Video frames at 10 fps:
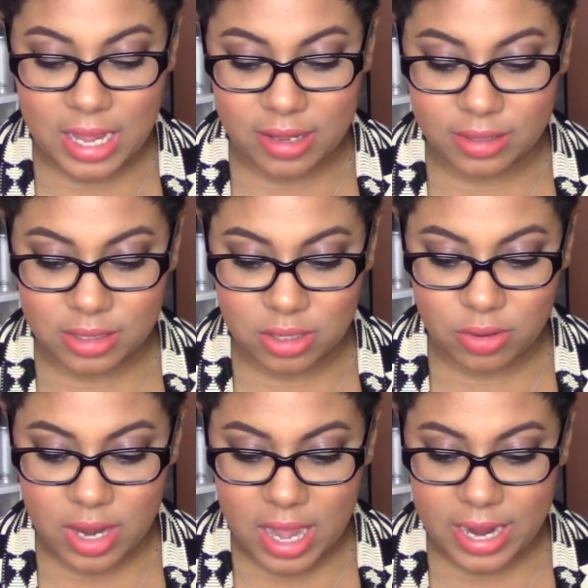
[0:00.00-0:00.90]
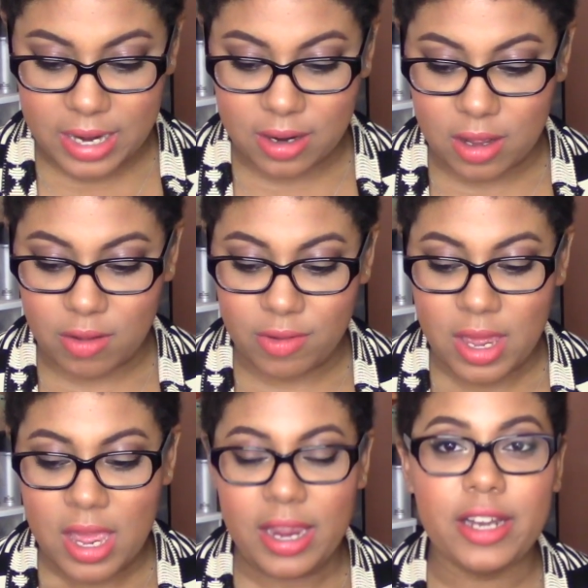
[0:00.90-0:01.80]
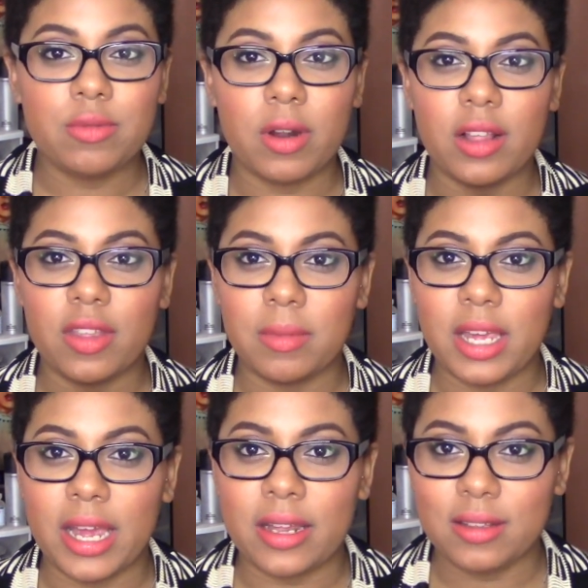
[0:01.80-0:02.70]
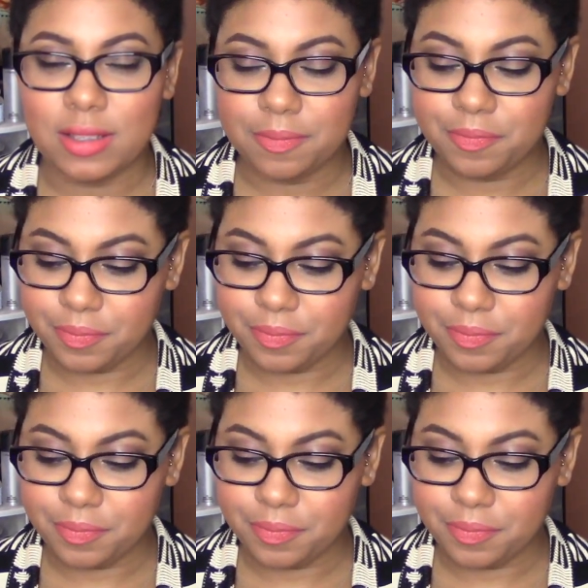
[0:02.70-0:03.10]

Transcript: is to kind of, each one of them gets